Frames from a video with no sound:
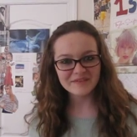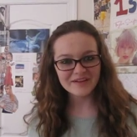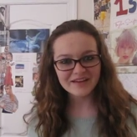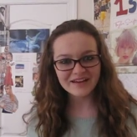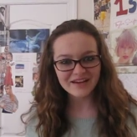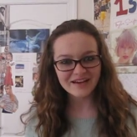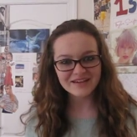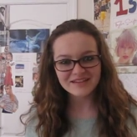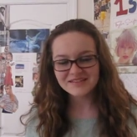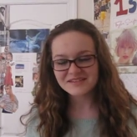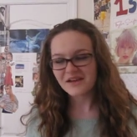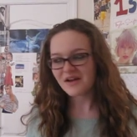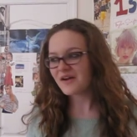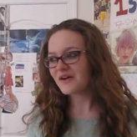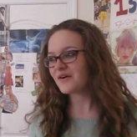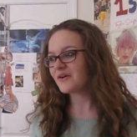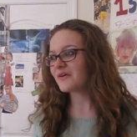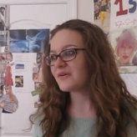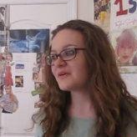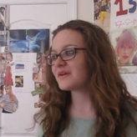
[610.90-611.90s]
my eyes
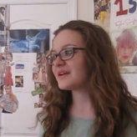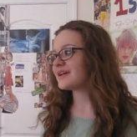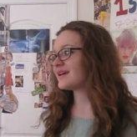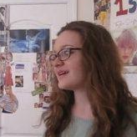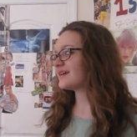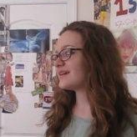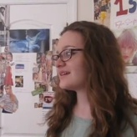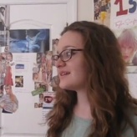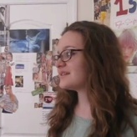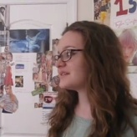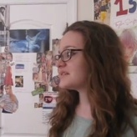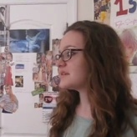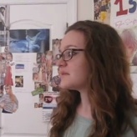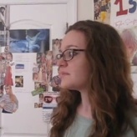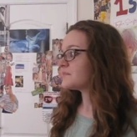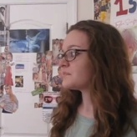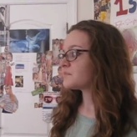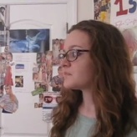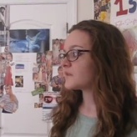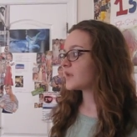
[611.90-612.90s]
out and
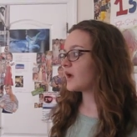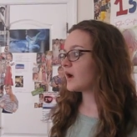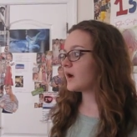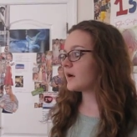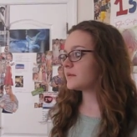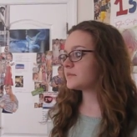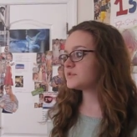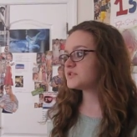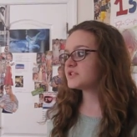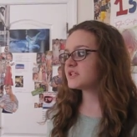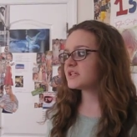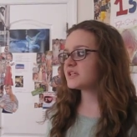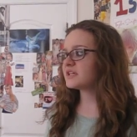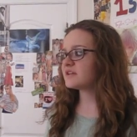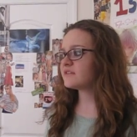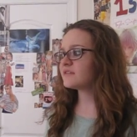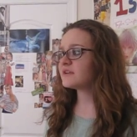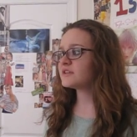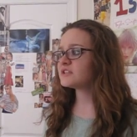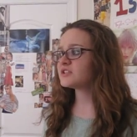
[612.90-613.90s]
um, she
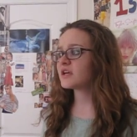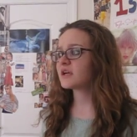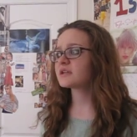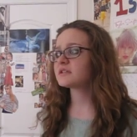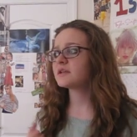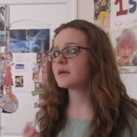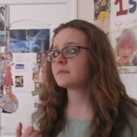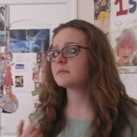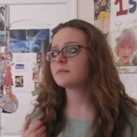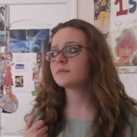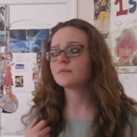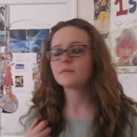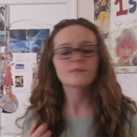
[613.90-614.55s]
even checked up